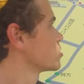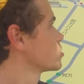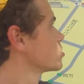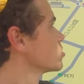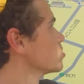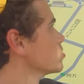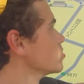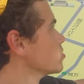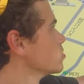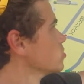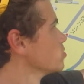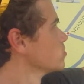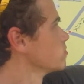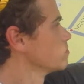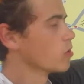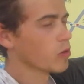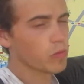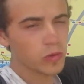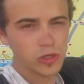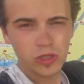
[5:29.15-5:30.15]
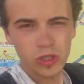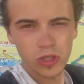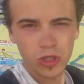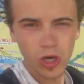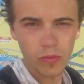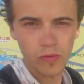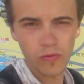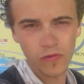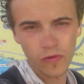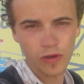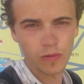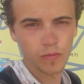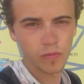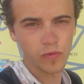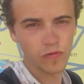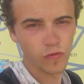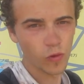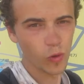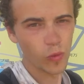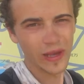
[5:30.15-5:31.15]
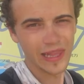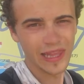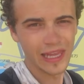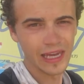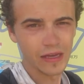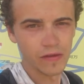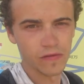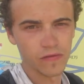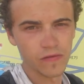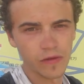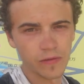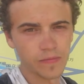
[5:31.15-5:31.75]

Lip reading: to almost the top of it before we leave.